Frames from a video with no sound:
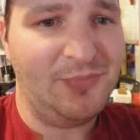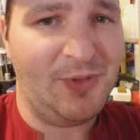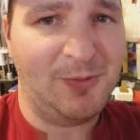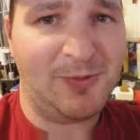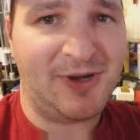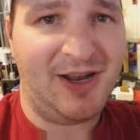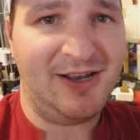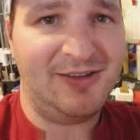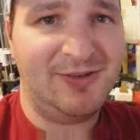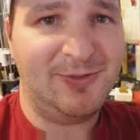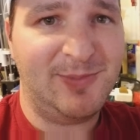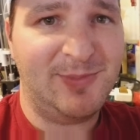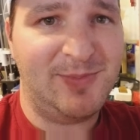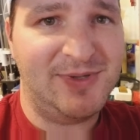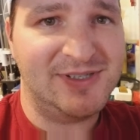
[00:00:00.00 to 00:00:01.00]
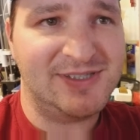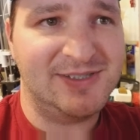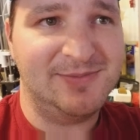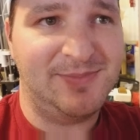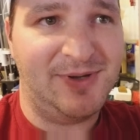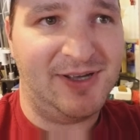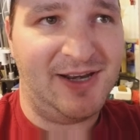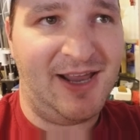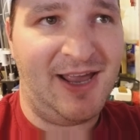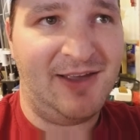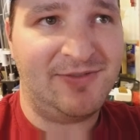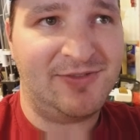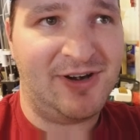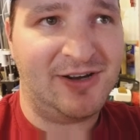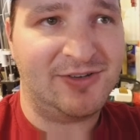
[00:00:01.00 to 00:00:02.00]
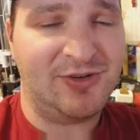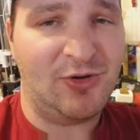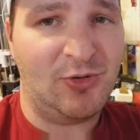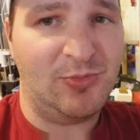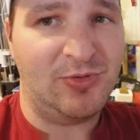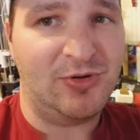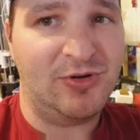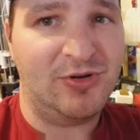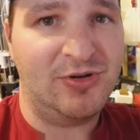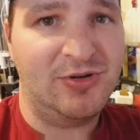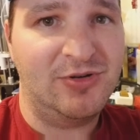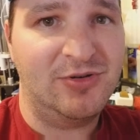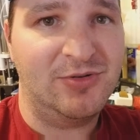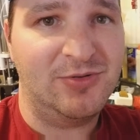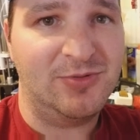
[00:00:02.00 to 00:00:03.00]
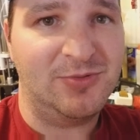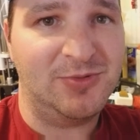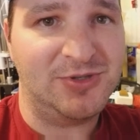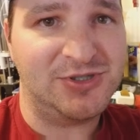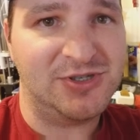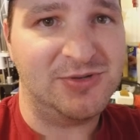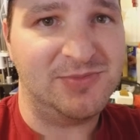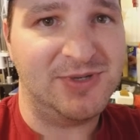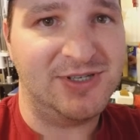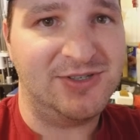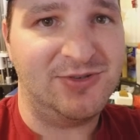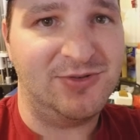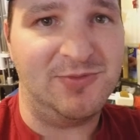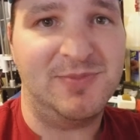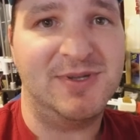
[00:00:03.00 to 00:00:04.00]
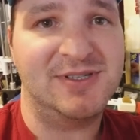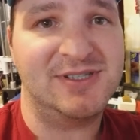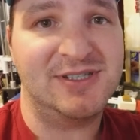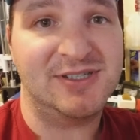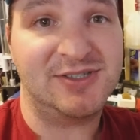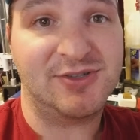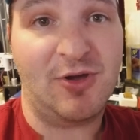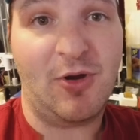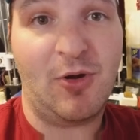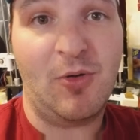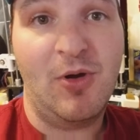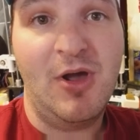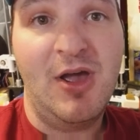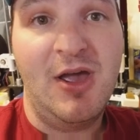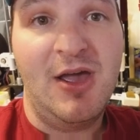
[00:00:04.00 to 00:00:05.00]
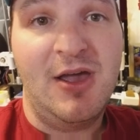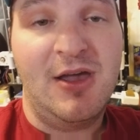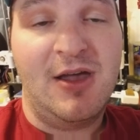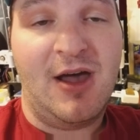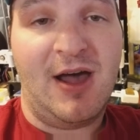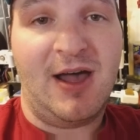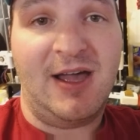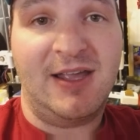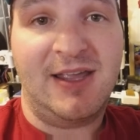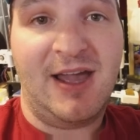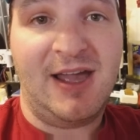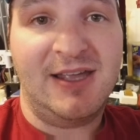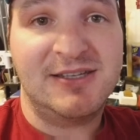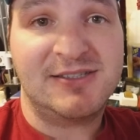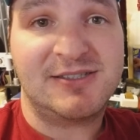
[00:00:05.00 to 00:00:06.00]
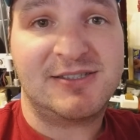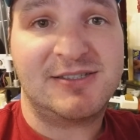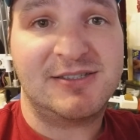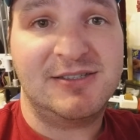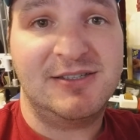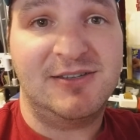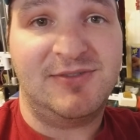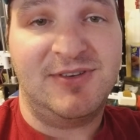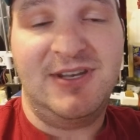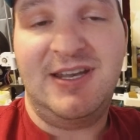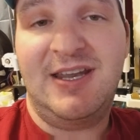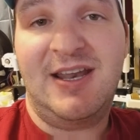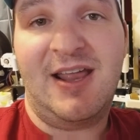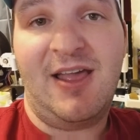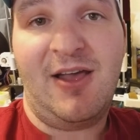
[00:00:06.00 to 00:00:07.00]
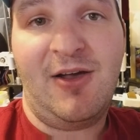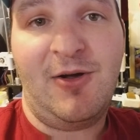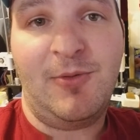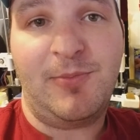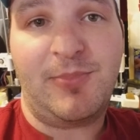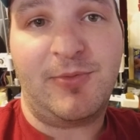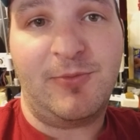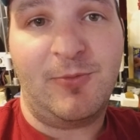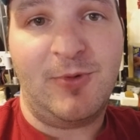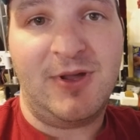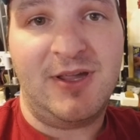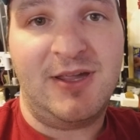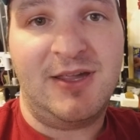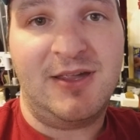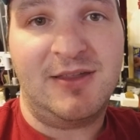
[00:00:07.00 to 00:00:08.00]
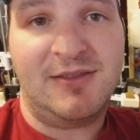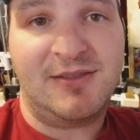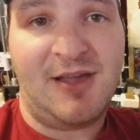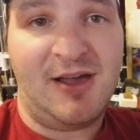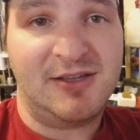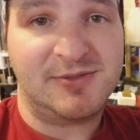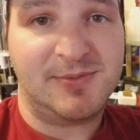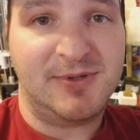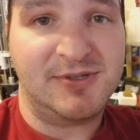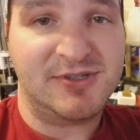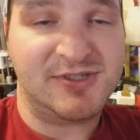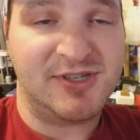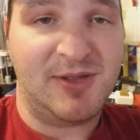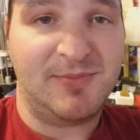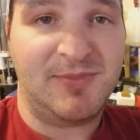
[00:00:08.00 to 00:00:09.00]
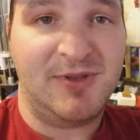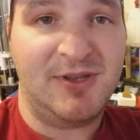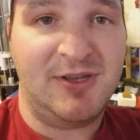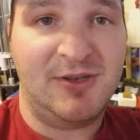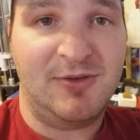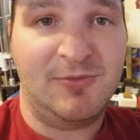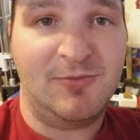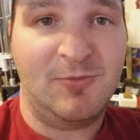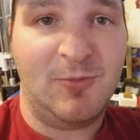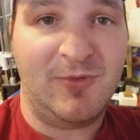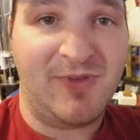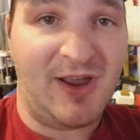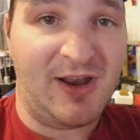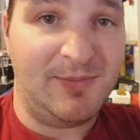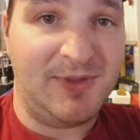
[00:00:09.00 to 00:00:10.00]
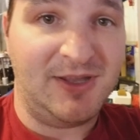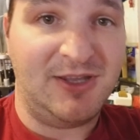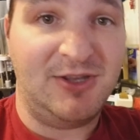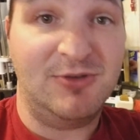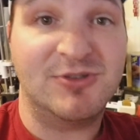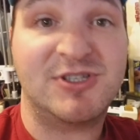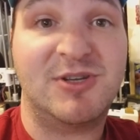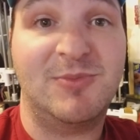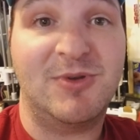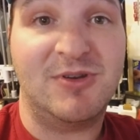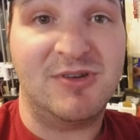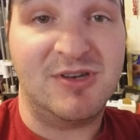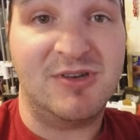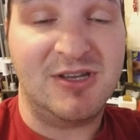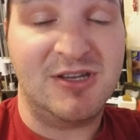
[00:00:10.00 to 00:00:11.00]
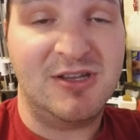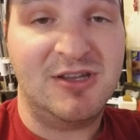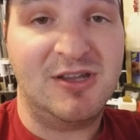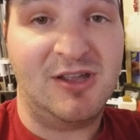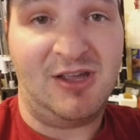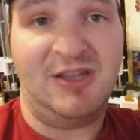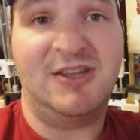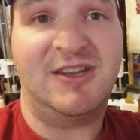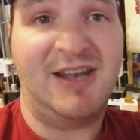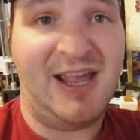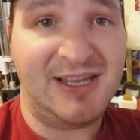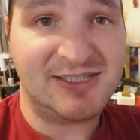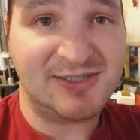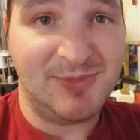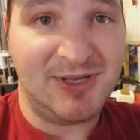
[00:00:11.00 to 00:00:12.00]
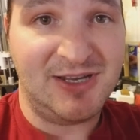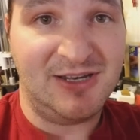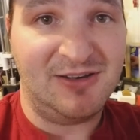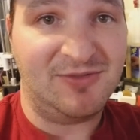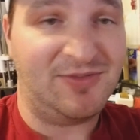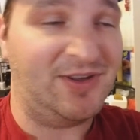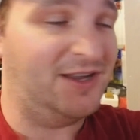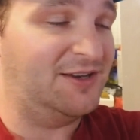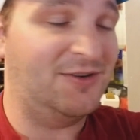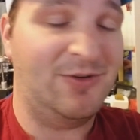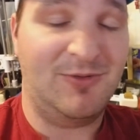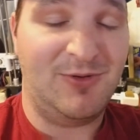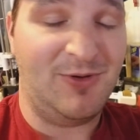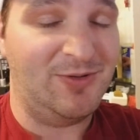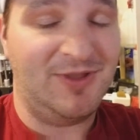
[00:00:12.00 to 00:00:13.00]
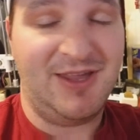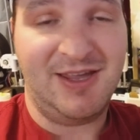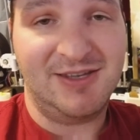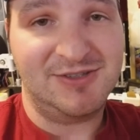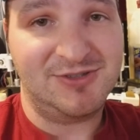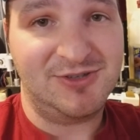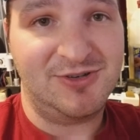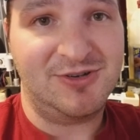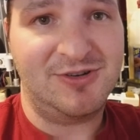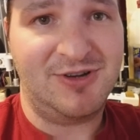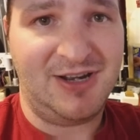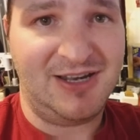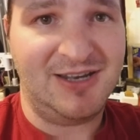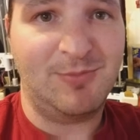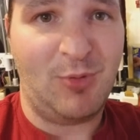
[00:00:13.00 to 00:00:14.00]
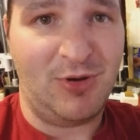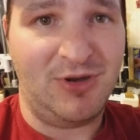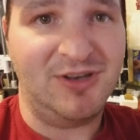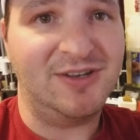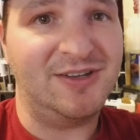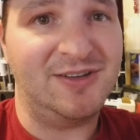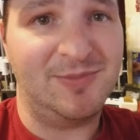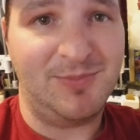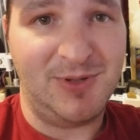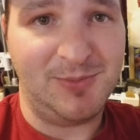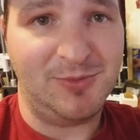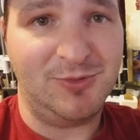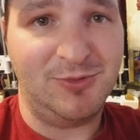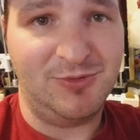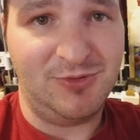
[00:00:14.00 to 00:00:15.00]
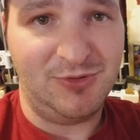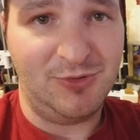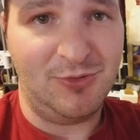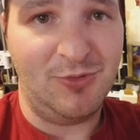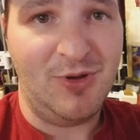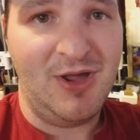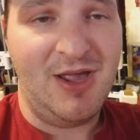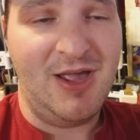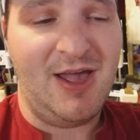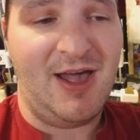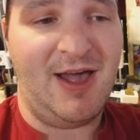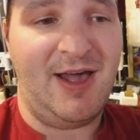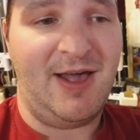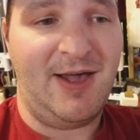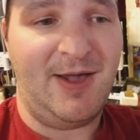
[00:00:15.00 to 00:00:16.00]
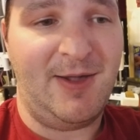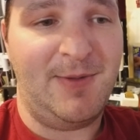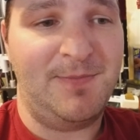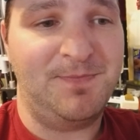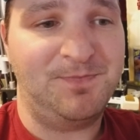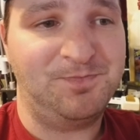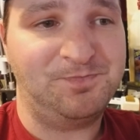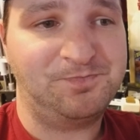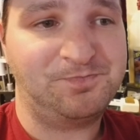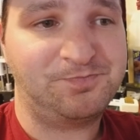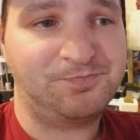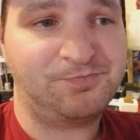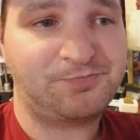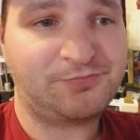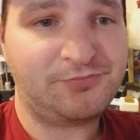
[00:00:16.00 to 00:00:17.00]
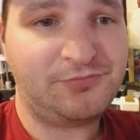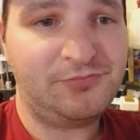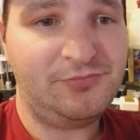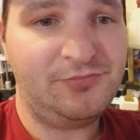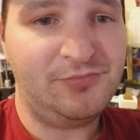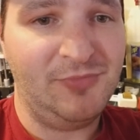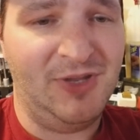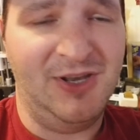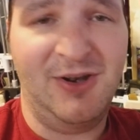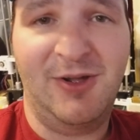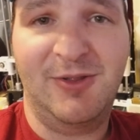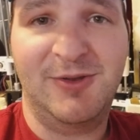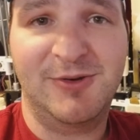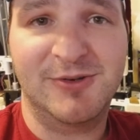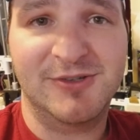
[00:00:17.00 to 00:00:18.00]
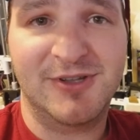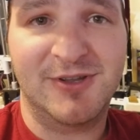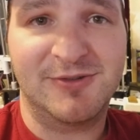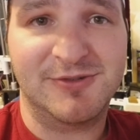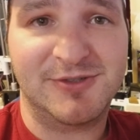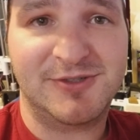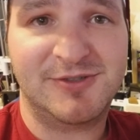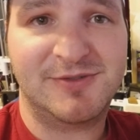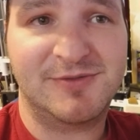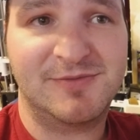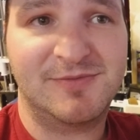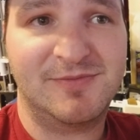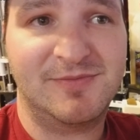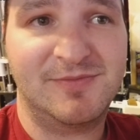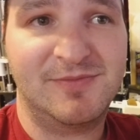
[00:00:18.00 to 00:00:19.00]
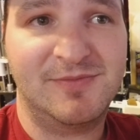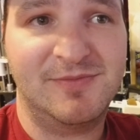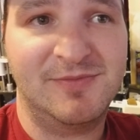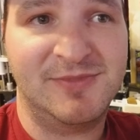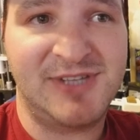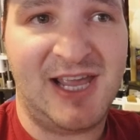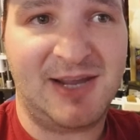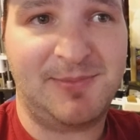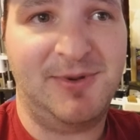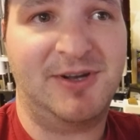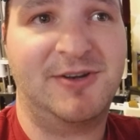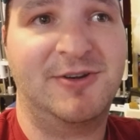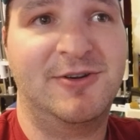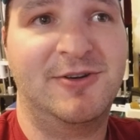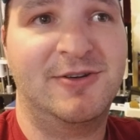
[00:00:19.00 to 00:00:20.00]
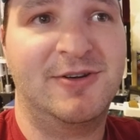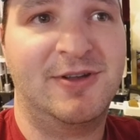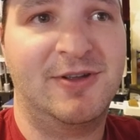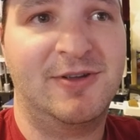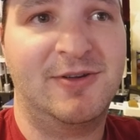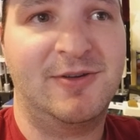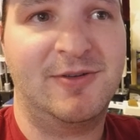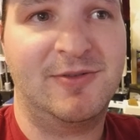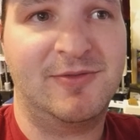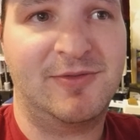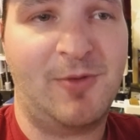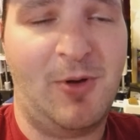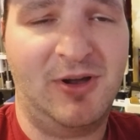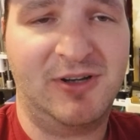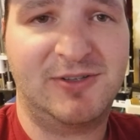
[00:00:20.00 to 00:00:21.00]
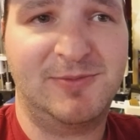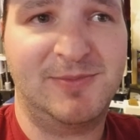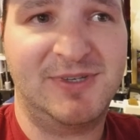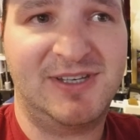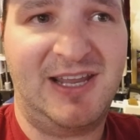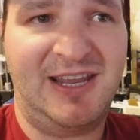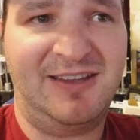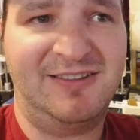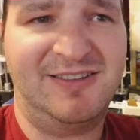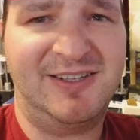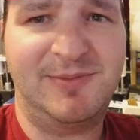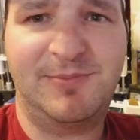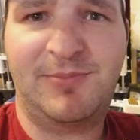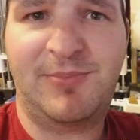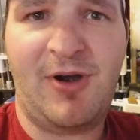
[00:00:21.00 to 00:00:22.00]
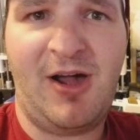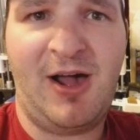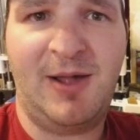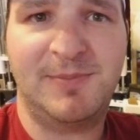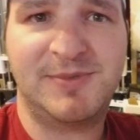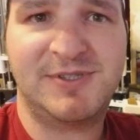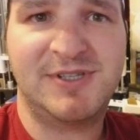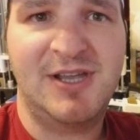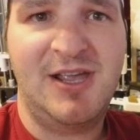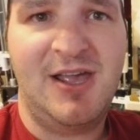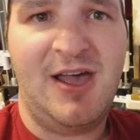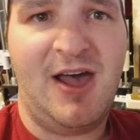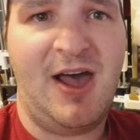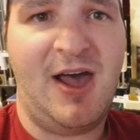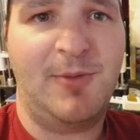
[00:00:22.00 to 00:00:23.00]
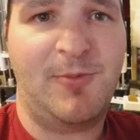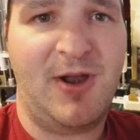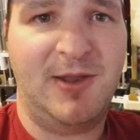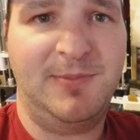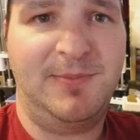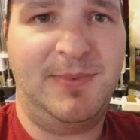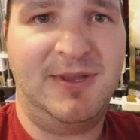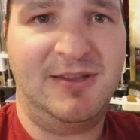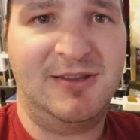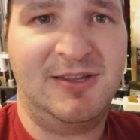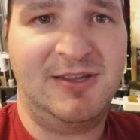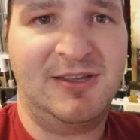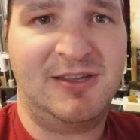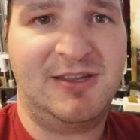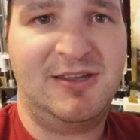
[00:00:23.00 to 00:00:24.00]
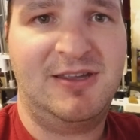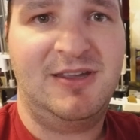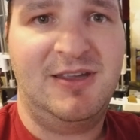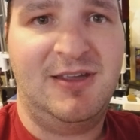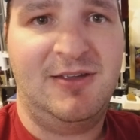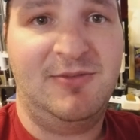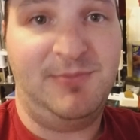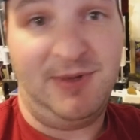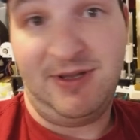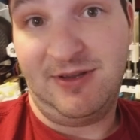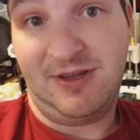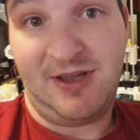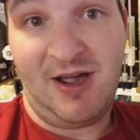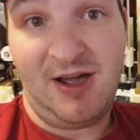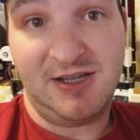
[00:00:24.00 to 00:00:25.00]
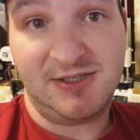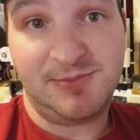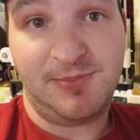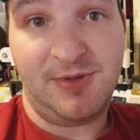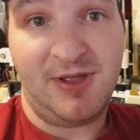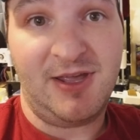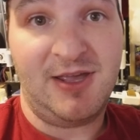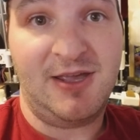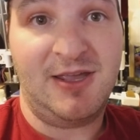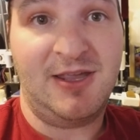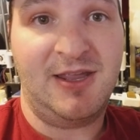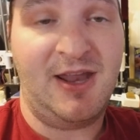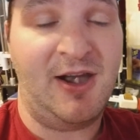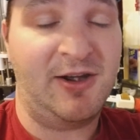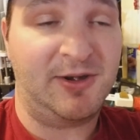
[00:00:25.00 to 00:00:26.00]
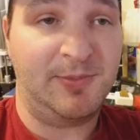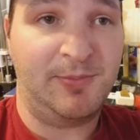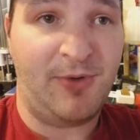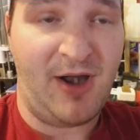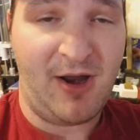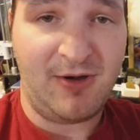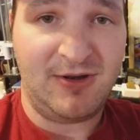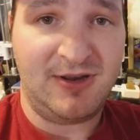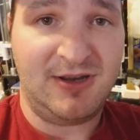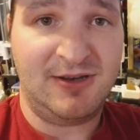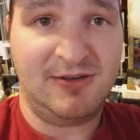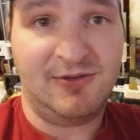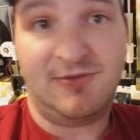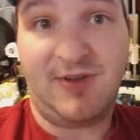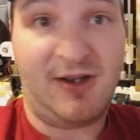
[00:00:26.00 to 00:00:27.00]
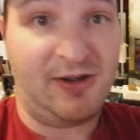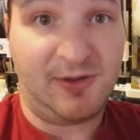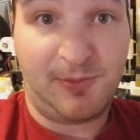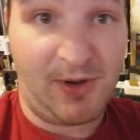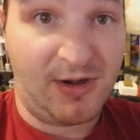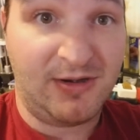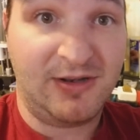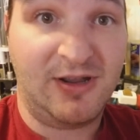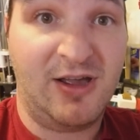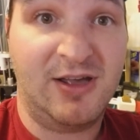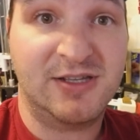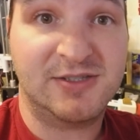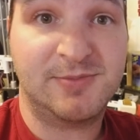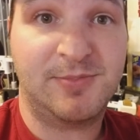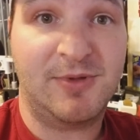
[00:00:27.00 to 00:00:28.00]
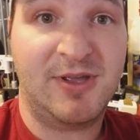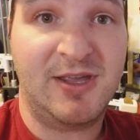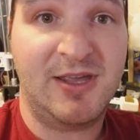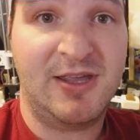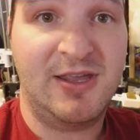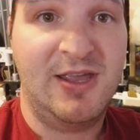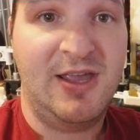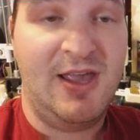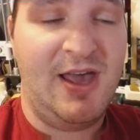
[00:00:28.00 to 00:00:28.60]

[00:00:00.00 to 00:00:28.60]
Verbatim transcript: of a little bit busy, but after October, we shouldn't be too busy. So, guys, if you need help with cosplays or something, we've got a big, huge community. You can ask me, and if I don't know the answer, I can point you to the people who do. You know, there's Zach Pickard of Quantum Entanglement Props, Ryan Bielik Cosplay, Eric Browning of Eric Browning Cosplay.